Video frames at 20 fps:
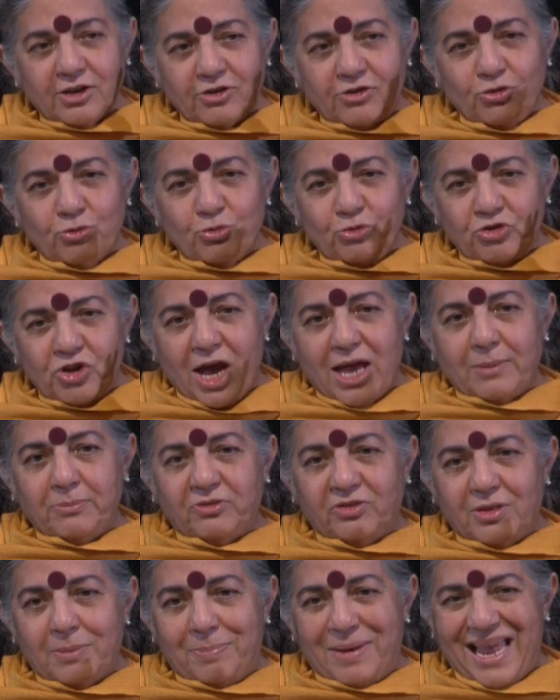2
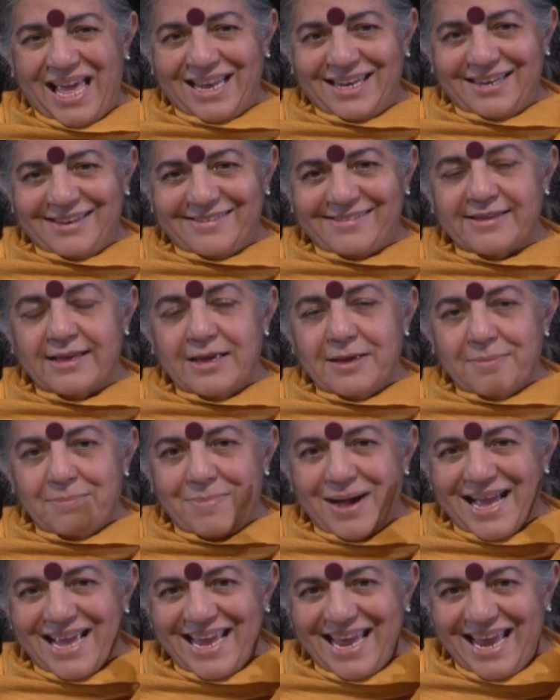times the planet
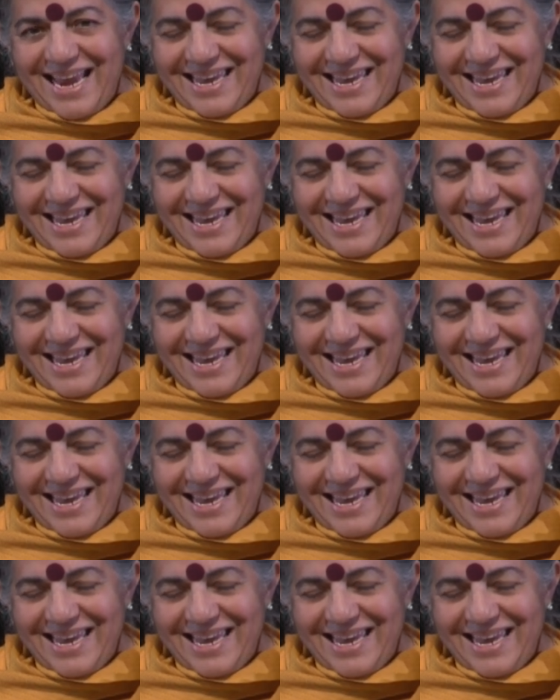by